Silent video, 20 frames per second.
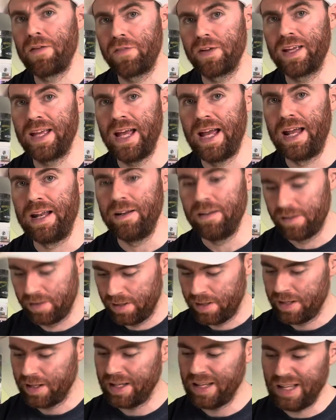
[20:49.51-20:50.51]
again
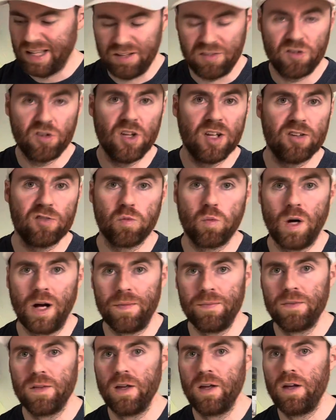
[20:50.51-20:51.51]
is this one.